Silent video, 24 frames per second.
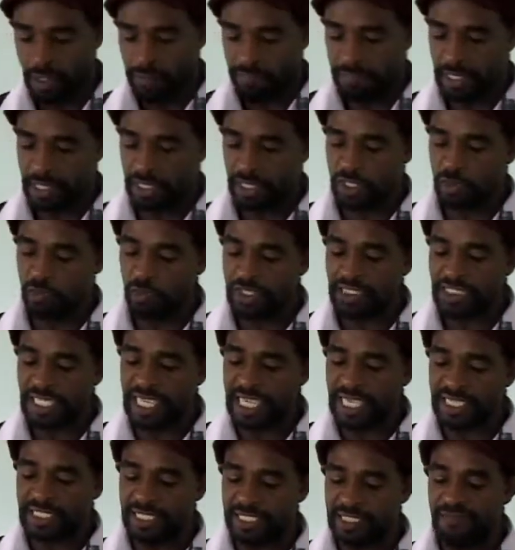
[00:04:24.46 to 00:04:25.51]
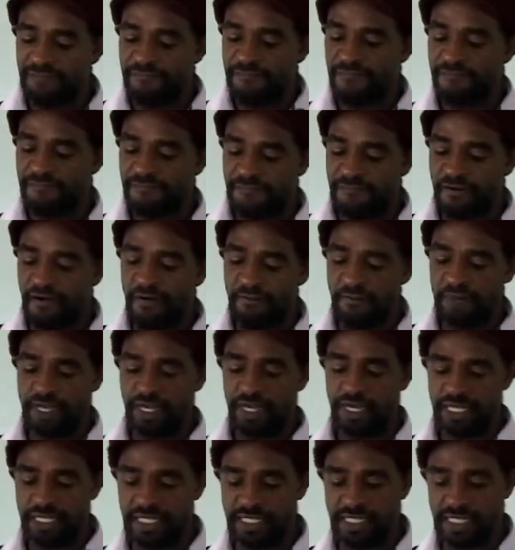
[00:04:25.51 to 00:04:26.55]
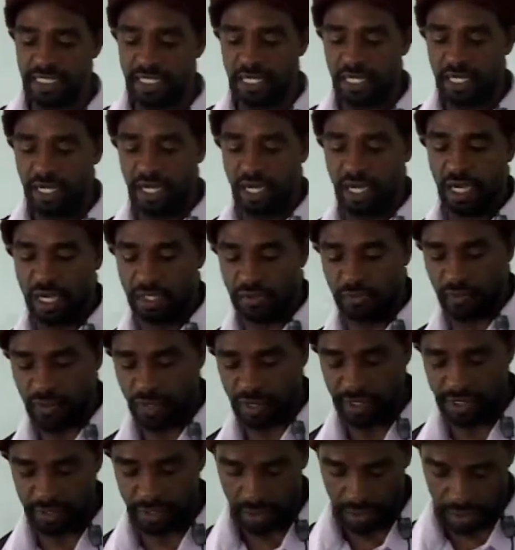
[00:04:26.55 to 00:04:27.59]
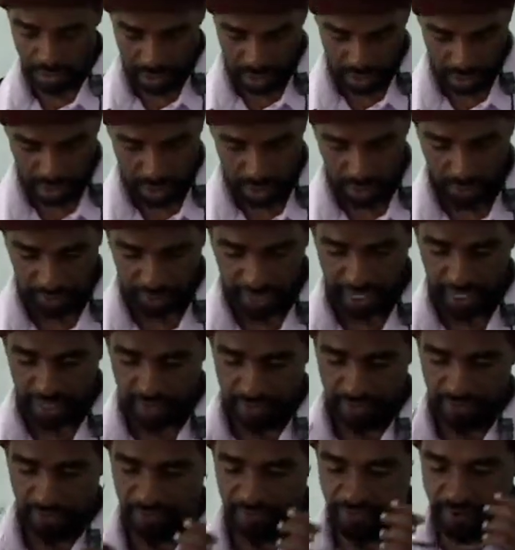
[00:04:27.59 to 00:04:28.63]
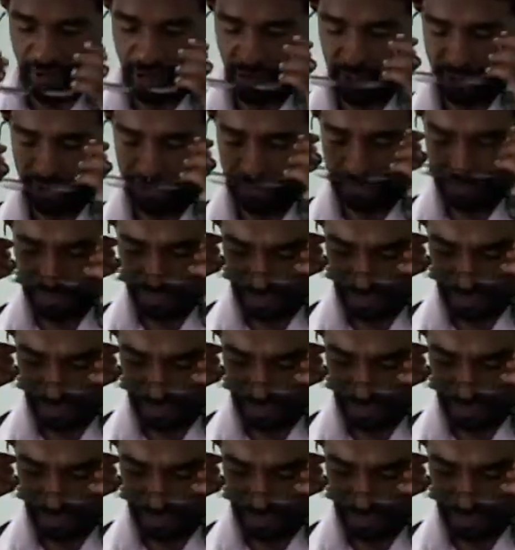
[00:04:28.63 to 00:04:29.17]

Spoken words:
Because we're taking the fifth form knowledge onwards. Okay, very good.